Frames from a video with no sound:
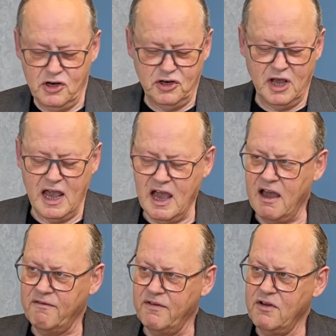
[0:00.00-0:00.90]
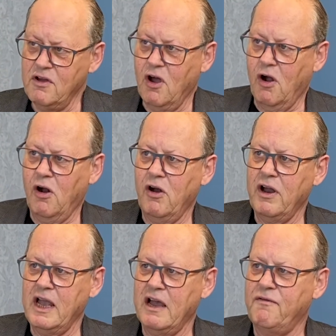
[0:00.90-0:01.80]
to have
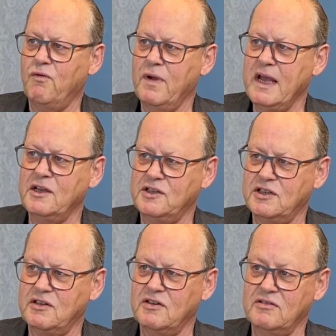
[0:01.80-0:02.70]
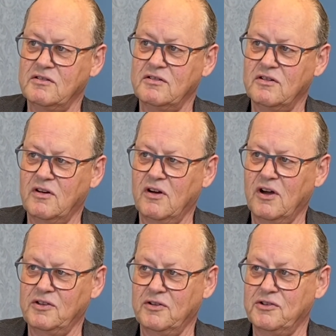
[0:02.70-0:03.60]
RAF wings
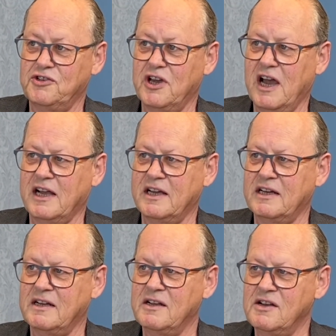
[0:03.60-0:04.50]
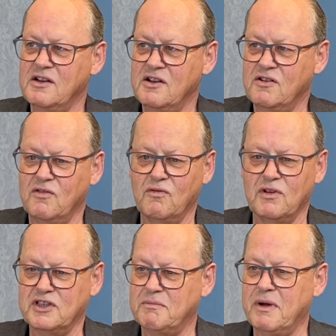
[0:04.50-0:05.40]
on your jacket
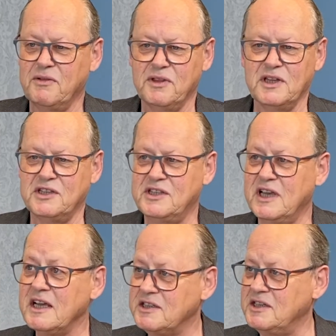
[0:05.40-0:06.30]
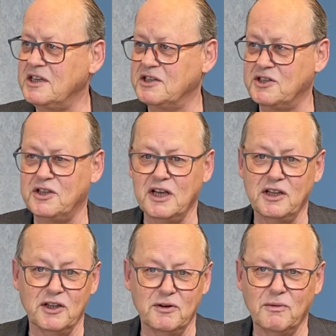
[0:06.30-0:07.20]
was about the sexiest
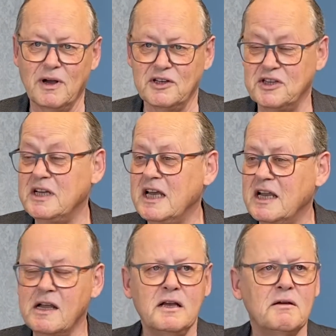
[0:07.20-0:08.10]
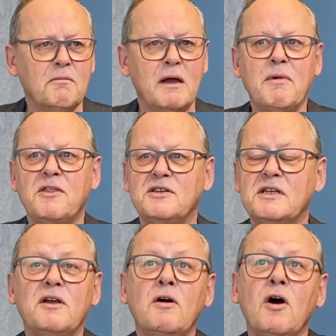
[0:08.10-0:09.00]
thing there was. And my mother
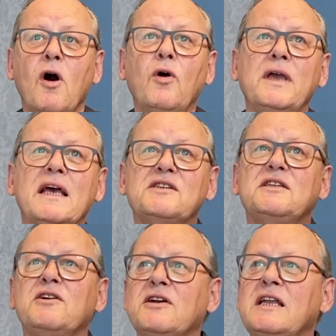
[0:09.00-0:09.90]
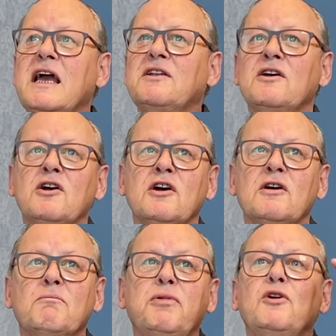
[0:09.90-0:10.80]
said to him, "Oh yes, dear," and he had
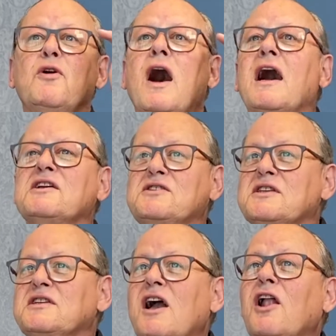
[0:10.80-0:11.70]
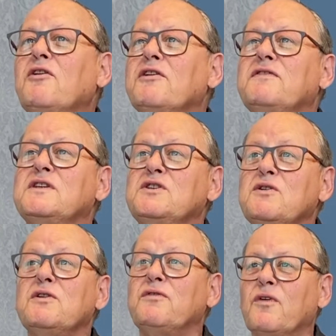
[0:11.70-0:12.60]
blue eyes, this color of his
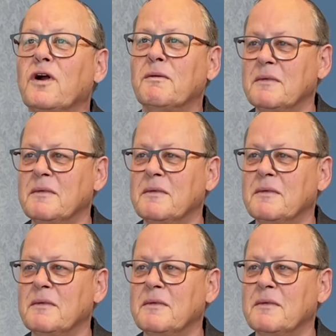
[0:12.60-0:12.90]
uniform.